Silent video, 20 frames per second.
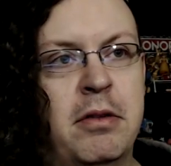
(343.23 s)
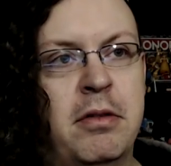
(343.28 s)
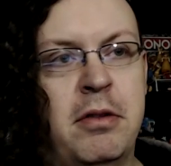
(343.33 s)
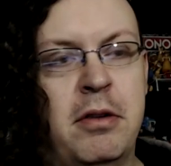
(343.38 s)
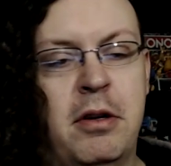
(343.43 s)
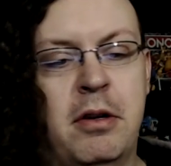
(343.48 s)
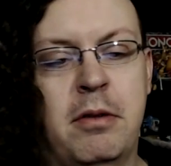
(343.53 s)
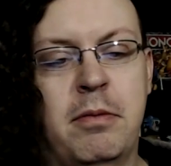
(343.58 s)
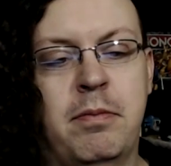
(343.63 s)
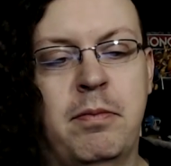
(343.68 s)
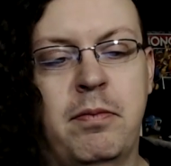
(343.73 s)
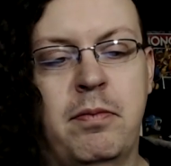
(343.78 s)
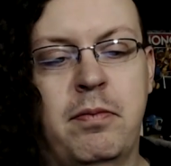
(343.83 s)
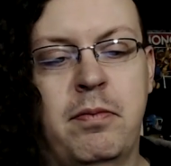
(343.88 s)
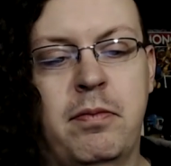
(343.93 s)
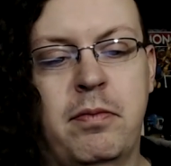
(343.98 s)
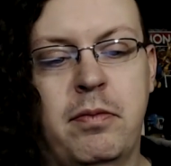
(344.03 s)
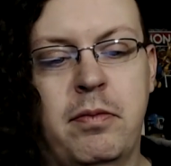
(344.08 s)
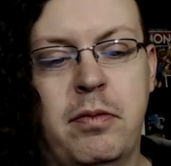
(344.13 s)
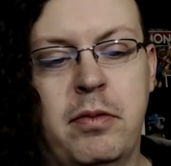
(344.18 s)
so
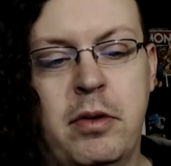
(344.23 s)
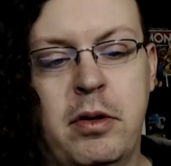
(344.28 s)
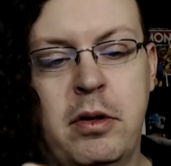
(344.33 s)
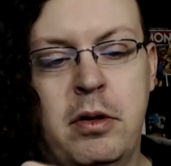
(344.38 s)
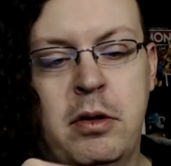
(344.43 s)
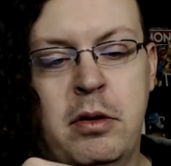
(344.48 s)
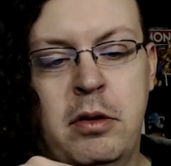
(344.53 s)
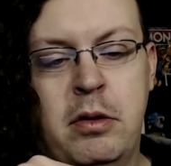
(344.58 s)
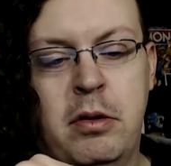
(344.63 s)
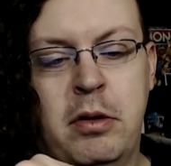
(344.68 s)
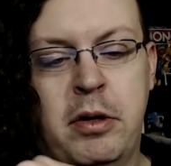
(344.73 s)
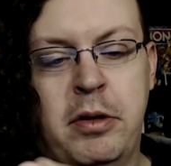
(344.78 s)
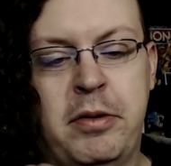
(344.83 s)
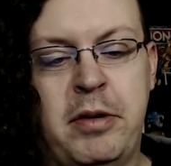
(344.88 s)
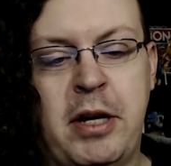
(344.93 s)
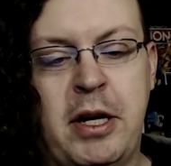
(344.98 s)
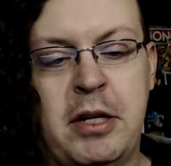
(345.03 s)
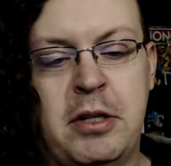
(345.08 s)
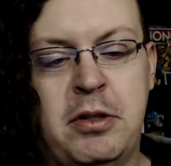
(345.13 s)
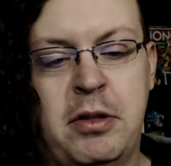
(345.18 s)
you could
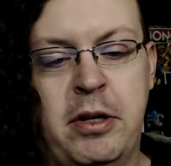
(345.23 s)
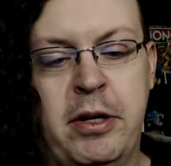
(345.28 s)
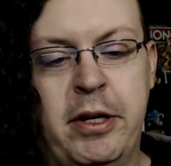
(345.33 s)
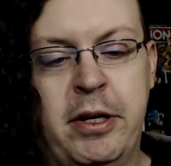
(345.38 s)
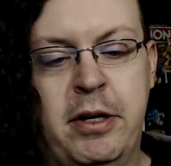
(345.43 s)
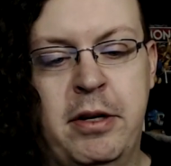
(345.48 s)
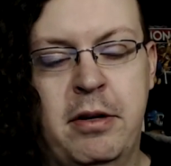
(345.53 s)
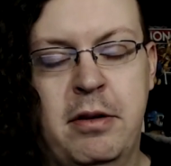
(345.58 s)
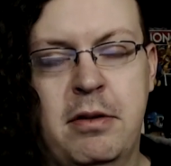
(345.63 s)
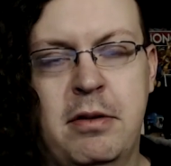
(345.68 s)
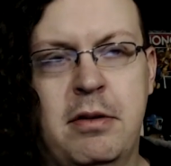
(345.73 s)
attach like